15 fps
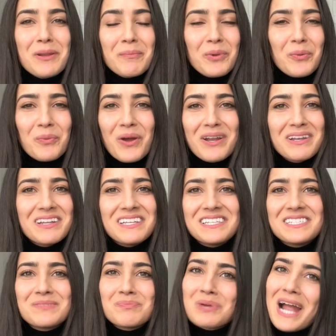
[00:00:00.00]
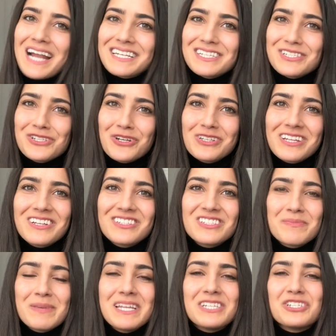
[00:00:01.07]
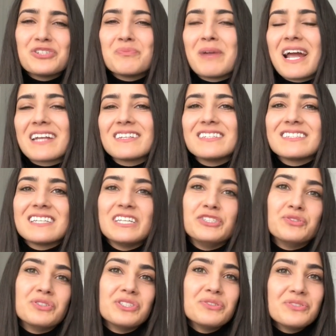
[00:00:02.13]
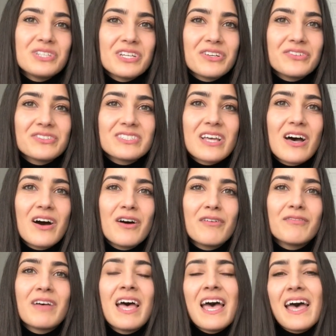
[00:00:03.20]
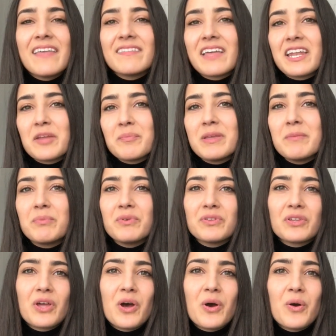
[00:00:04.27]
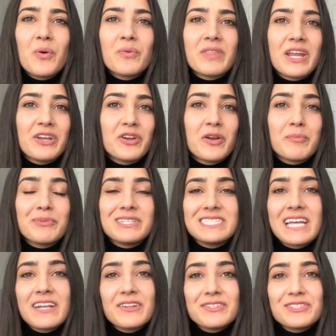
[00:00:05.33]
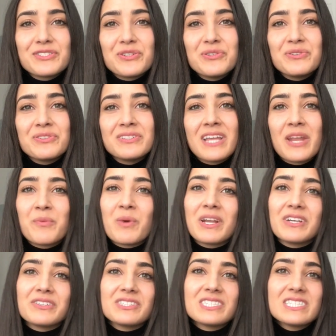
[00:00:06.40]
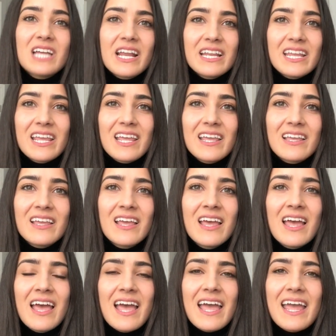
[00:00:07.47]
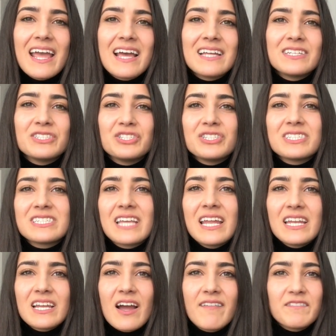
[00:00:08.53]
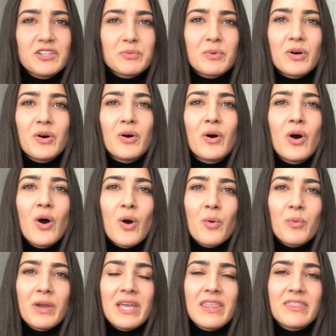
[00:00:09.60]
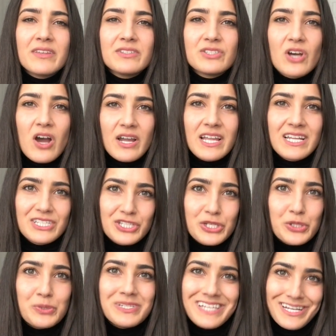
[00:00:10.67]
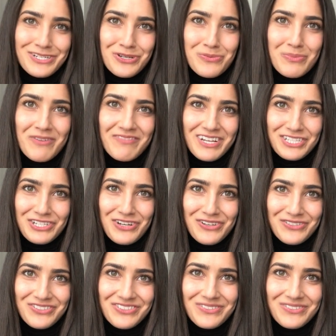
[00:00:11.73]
number 1 is practice your little speech. Practice introducing yourself and letting people know that you're a pre-dental student and what you're studying, and just get comfortable with talking to dental professionals.